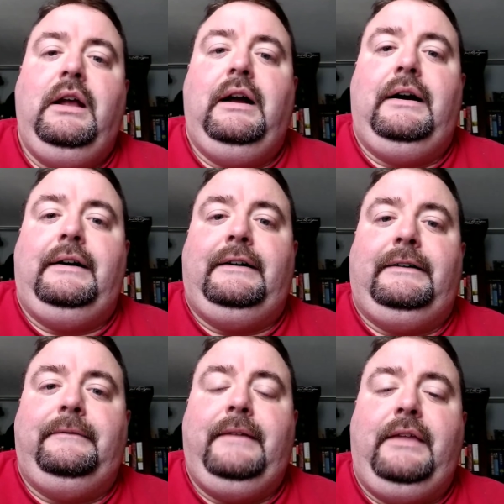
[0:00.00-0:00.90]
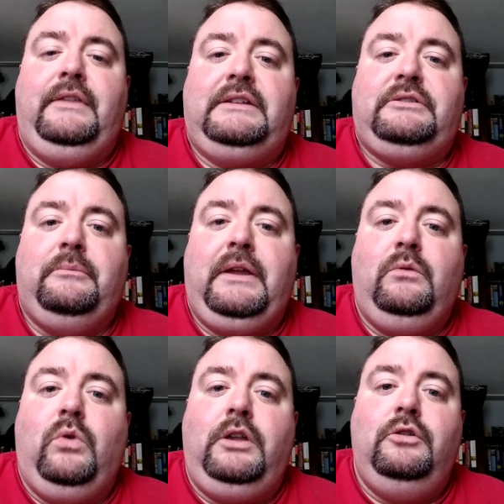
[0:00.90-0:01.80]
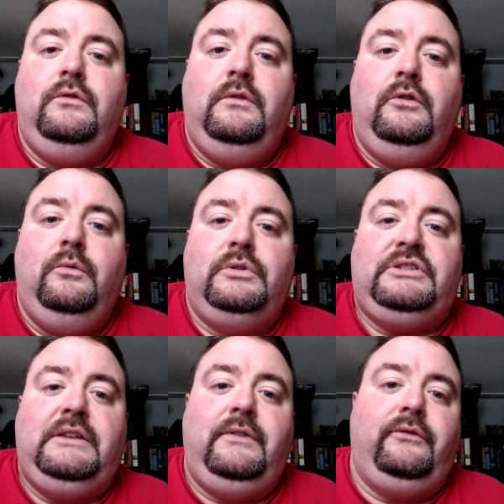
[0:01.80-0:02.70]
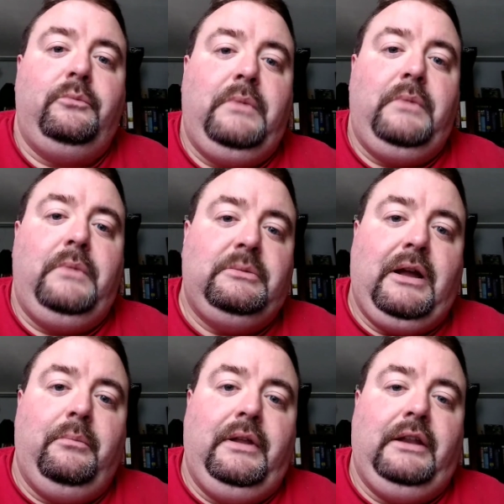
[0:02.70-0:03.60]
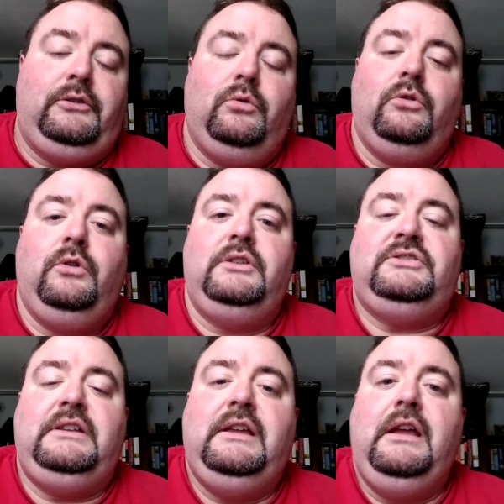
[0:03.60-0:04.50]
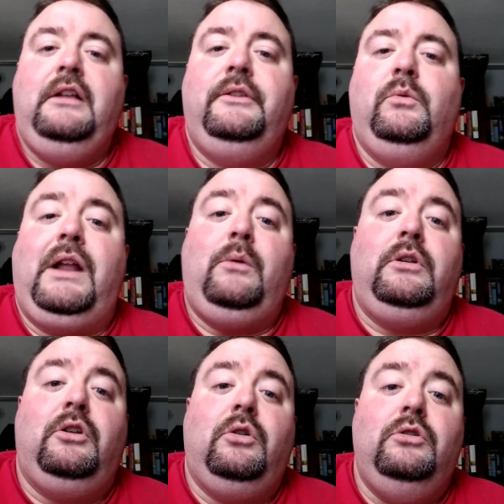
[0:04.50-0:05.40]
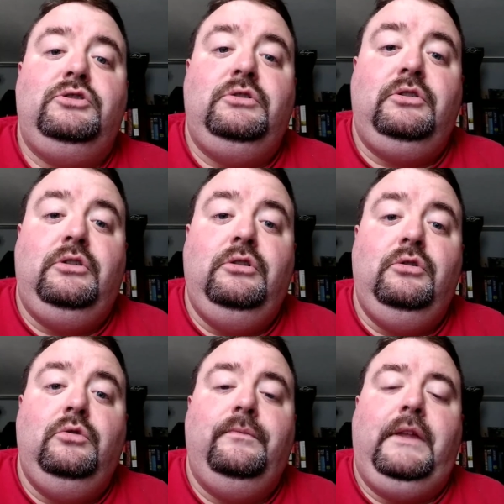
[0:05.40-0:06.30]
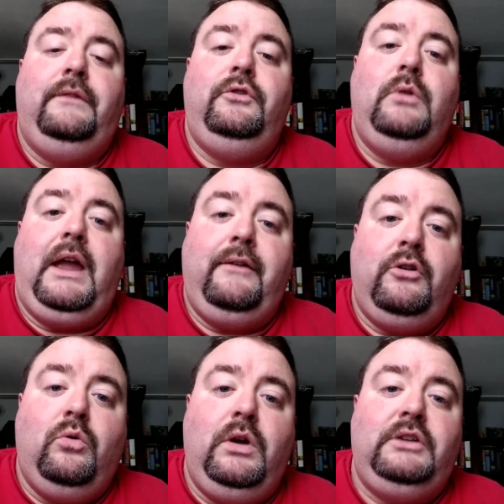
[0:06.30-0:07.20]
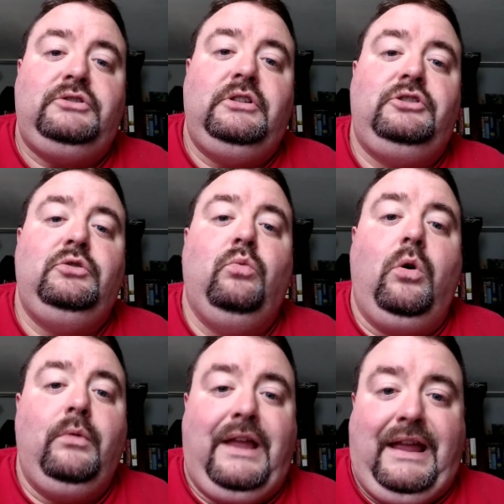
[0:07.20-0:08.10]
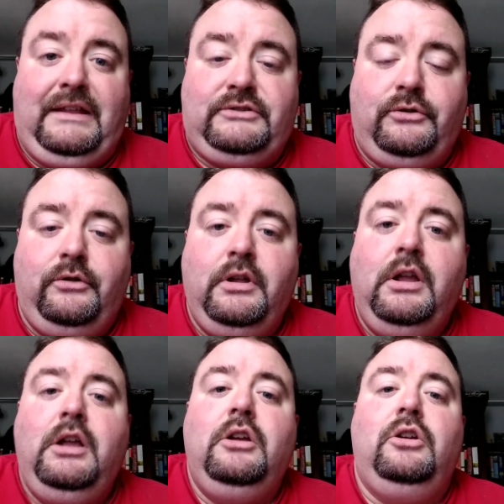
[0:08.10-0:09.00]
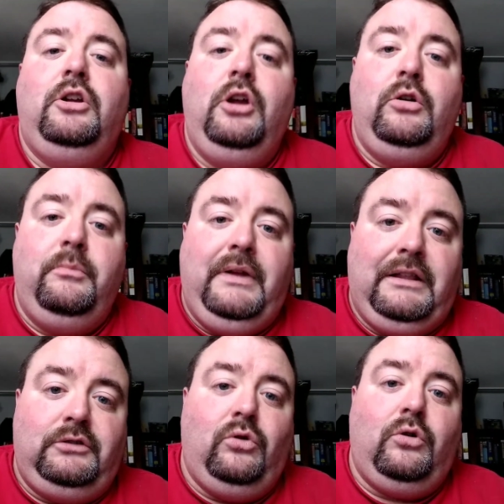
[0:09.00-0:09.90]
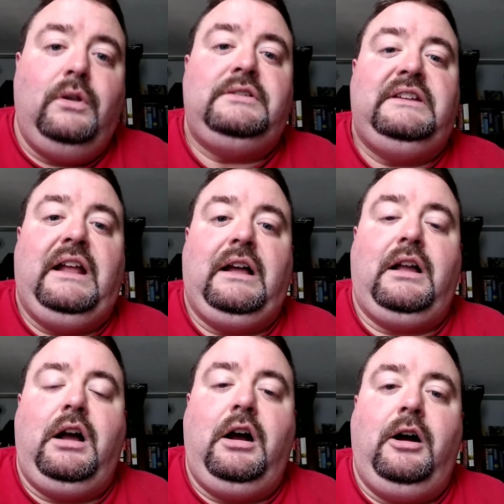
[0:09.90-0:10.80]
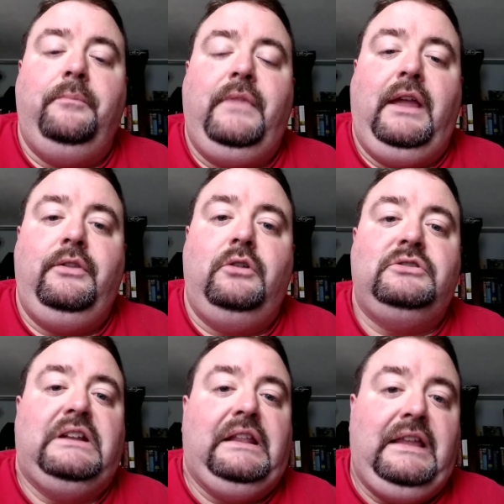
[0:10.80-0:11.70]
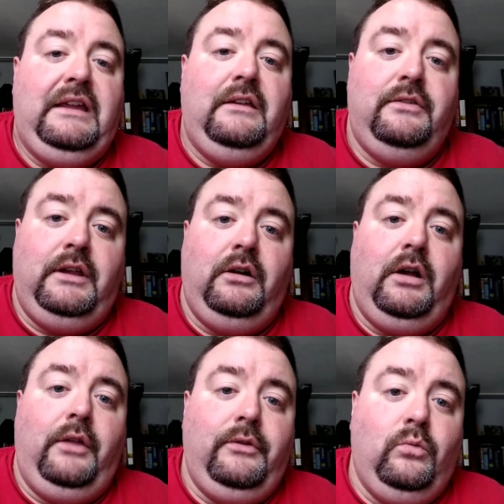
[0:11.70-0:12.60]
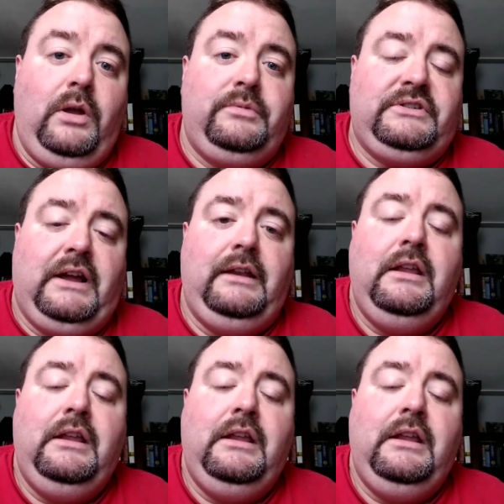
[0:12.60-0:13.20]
and that's the main way you receive information about Bellator Christi, then what I would encourage you to do, if you have a question that you want answered, go to BellatorChristi.com, and there's a link there on the website